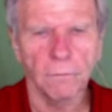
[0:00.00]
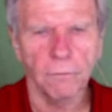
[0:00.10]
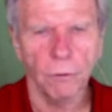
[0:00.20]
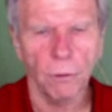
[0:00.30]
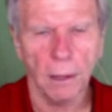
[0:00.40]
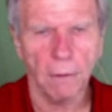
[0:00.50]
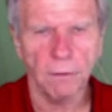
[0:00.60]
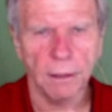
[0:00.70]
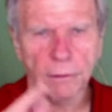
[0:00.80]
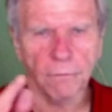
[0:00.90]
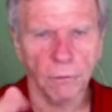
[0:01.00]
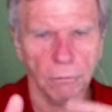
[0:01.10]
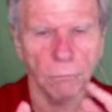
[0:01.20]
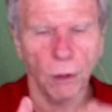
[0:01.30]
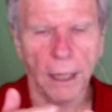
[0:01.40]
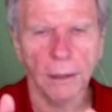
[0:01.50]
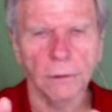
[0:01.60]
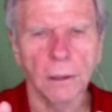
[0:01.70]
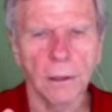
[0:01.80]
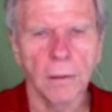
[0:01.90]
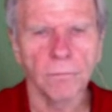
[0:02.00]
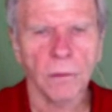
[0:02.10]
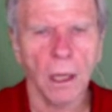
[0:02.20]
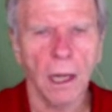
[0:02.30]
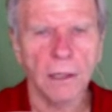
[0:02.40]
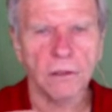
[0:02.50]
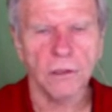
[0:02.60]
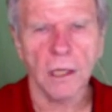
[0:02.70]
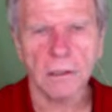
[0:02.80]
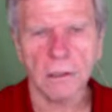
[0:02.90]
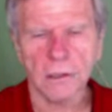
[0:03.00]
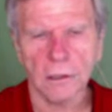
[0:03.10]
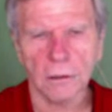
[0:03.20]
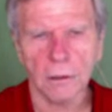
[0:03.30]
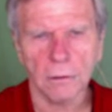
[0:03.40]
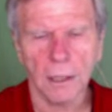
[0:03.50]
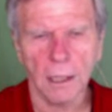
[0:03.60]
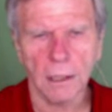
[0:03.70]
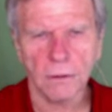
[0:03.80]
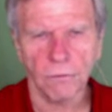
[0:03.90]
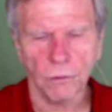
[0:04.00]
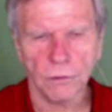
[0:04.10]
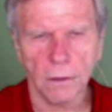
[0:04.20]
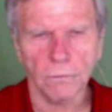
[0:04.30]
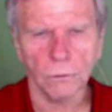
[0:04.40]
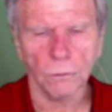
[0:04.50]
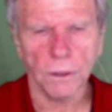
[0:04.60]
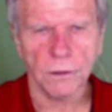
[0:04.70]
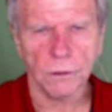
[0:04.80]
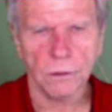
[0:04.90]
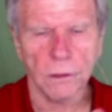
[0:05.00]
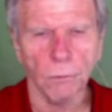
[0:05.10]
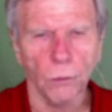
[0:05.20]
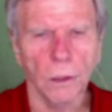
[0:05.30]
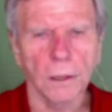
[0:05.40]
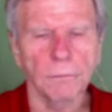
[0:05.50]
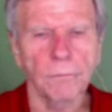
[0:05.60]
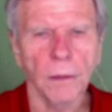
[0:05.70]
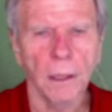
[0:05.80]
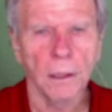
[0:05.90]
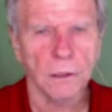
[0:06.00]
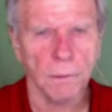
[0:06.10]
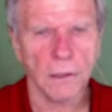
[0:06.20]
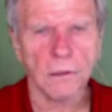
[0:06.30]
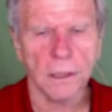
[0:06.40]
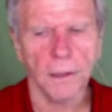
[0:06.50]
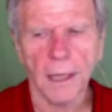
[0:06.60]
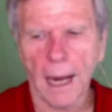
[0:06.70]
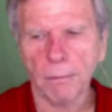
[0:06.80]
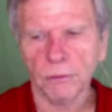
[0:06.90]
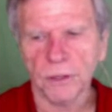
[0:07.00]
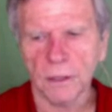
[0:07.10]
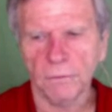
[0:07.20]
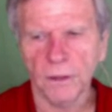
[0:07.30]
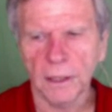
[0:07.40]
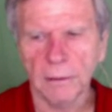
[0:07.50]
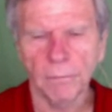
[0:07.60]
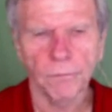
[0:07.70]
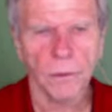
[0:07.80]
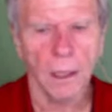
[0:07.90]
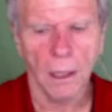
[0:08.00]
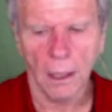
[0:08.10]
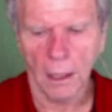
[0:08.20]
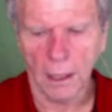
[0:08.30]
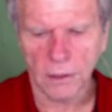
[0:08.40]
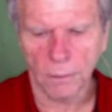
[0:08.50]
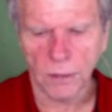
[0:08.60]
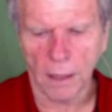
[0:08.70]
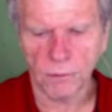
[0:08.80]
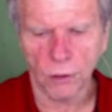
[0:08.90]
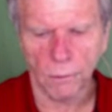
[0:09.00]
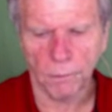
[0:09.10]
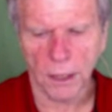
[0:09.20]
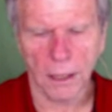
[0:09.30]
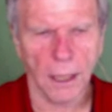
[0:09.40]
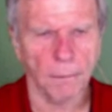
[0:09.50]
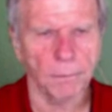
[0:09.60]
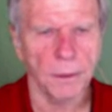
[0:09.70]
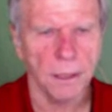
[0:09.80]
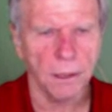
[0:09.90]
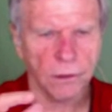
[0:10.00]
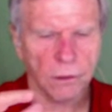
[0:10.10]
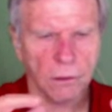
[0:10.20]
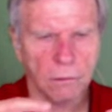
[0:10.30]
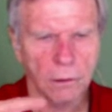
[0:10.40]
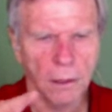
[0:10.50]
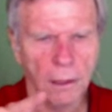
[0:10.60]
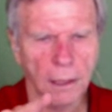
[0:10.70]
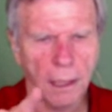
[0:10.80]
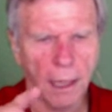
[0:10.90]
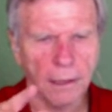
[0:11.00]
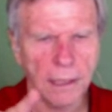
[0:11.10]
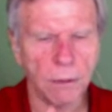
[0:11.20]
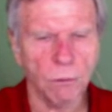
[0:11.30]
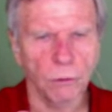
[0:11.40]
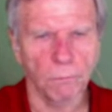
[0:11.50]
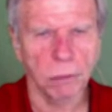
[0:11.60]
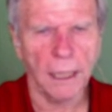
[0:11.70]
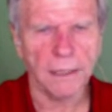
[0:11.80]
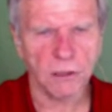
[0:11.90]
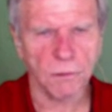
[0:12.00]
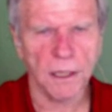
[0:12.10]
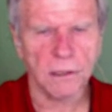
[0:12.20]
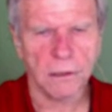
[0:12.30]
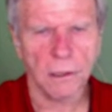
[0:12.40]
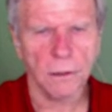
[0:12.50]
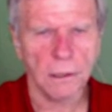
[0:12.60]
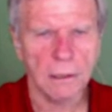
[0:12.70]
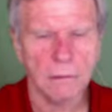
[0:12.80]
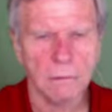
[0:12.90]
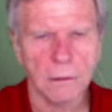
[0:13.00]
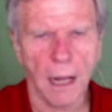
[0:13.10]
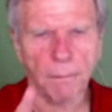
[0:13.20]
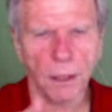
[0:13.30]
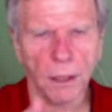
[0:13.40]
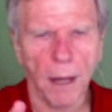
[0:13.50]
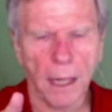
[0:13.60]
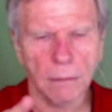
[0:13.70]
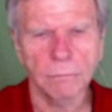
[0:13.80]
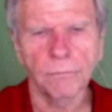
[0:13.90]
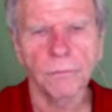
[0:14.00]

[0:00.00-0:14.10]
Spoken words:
for every different brand. I suggest the silicone case for several reasons. Number one, especially on the Apple TV, sometimes you can pick it up because it's got equal blank spaces on the top and the bottom.